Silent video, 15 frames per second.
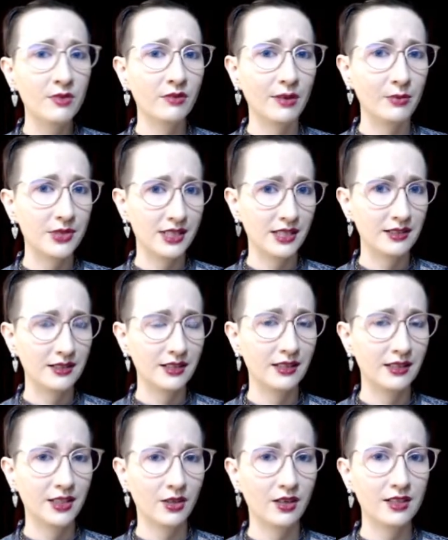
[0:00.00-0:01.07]
represented in
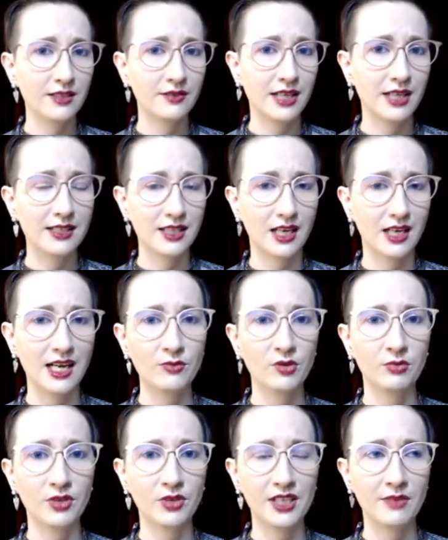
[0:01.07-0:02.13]
the art of that time were
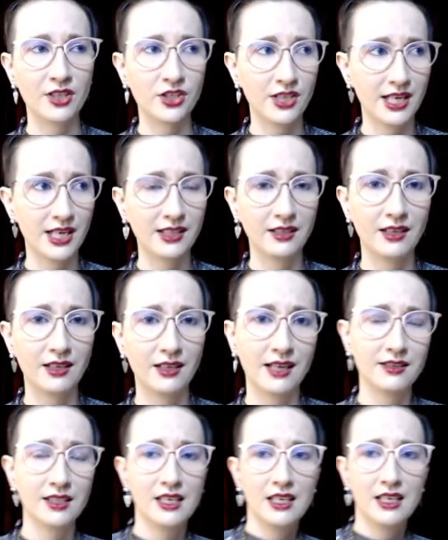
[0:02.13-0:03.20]
pretty much naked
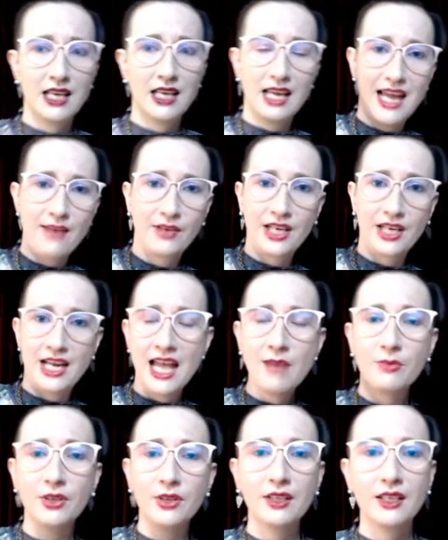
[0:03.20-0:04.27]
and and having a nap.
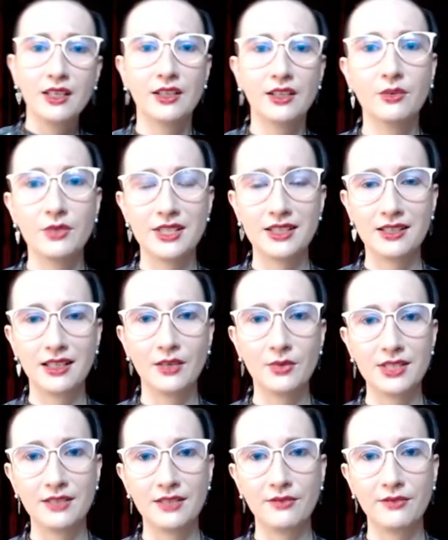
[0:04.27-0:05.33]
There was there
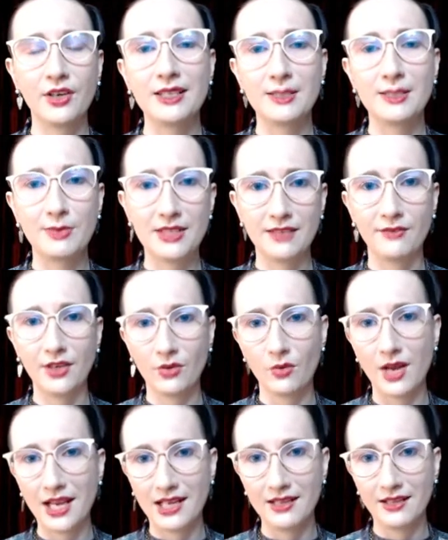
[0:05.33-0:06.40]
was a very specific
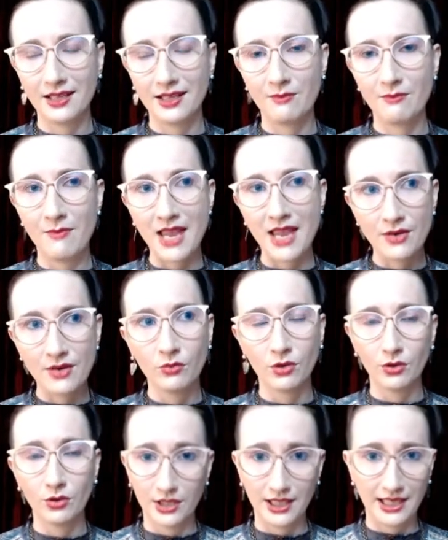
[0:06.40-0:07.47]
way that men were
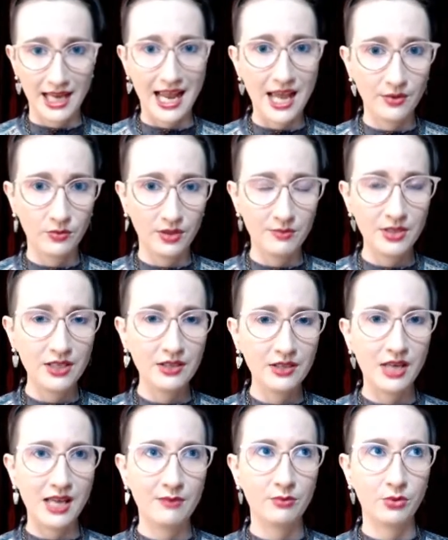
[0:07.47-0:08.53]
looking at women
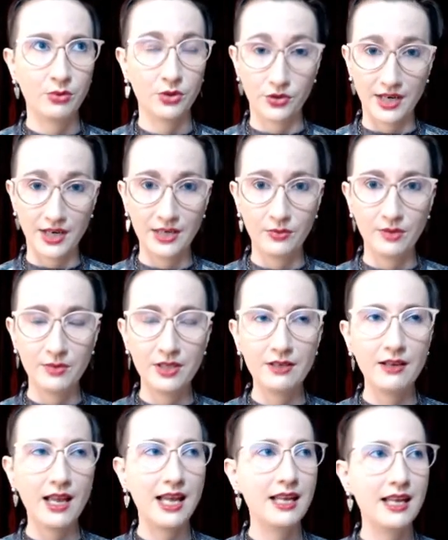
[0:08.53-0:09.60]
and portraying women.
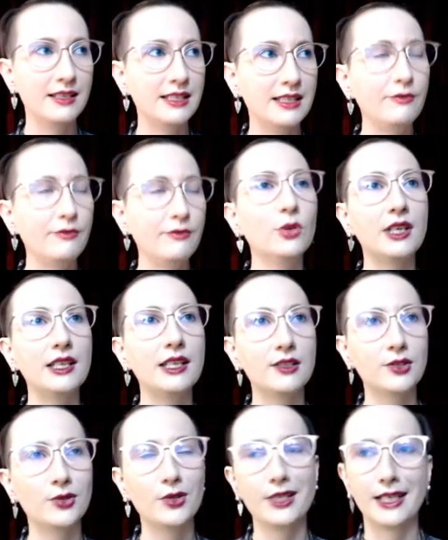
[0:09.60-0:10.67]
And if you look at the
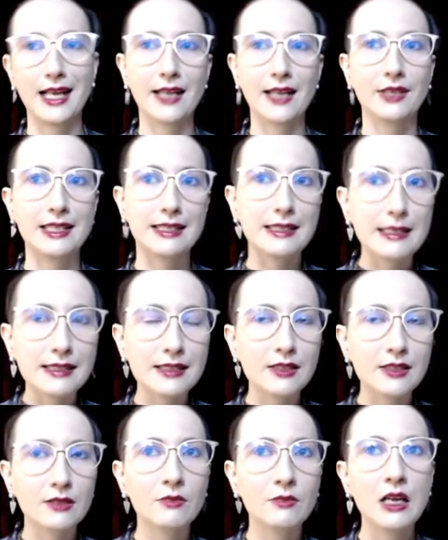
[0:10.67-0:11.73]
sort of the gallery
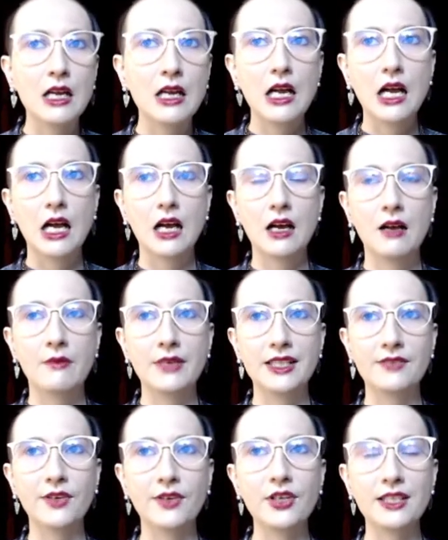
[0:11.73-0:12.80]
system, um, it's
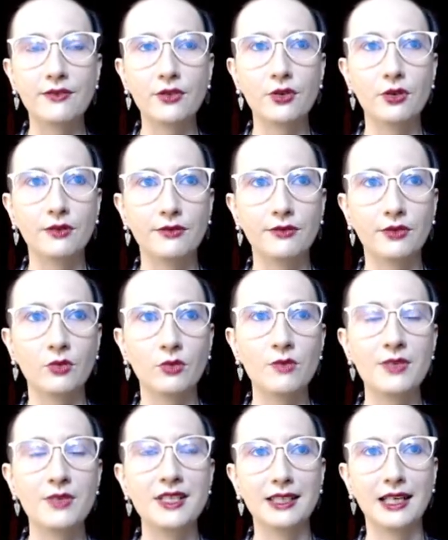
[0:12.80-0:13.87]
very difficult for a
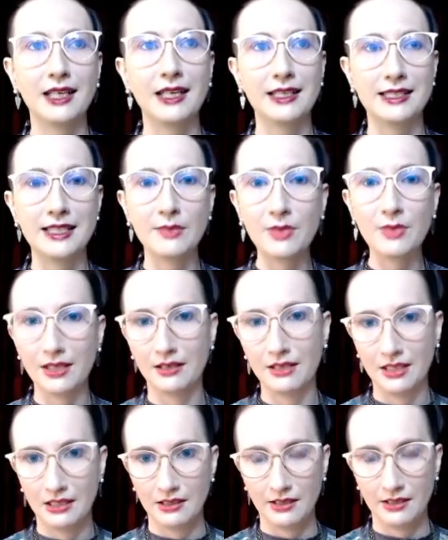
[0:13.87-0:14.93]
woman to get exhibited
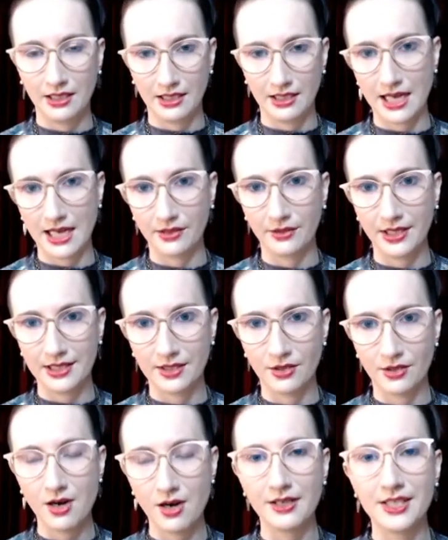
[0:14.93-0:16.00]
in a gallery as an
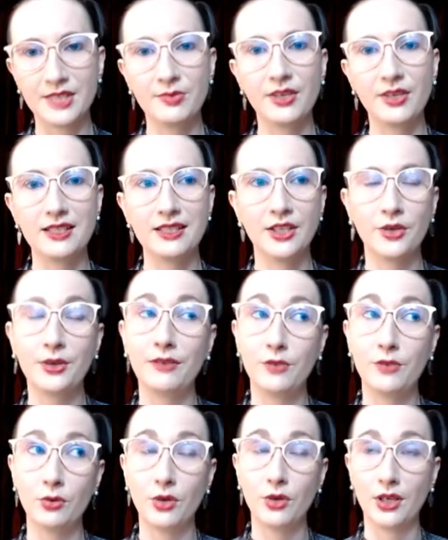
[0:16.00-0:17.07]
artist. But, it, you know, if
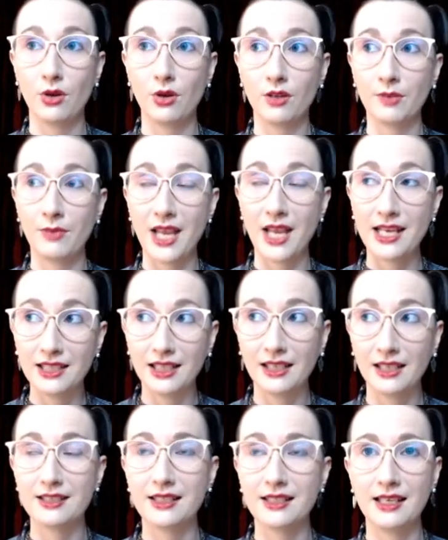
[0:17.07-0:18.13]
you look at all of the
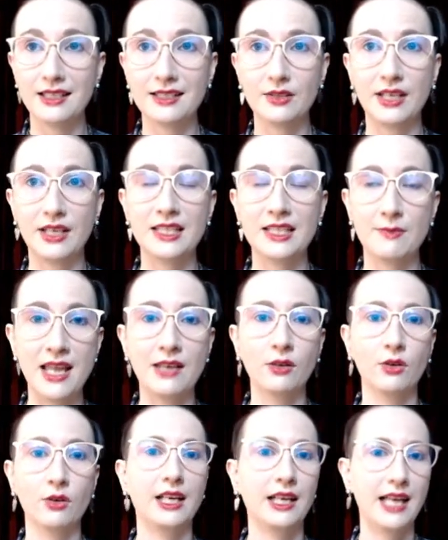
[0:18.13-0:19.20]
paintings, it's it's men
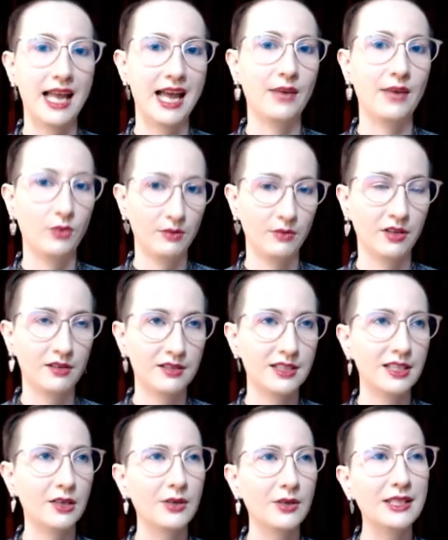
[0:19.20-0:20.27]
looking at women.
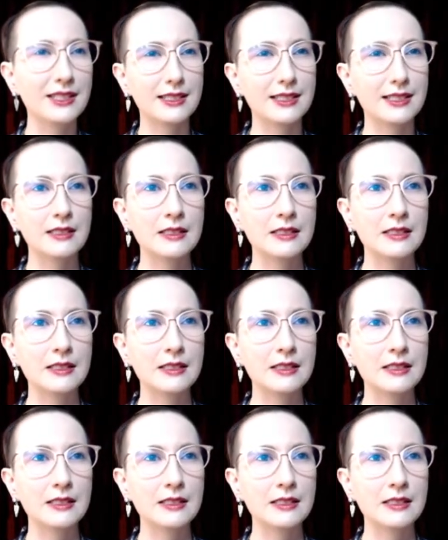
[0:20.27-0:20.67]
So it's,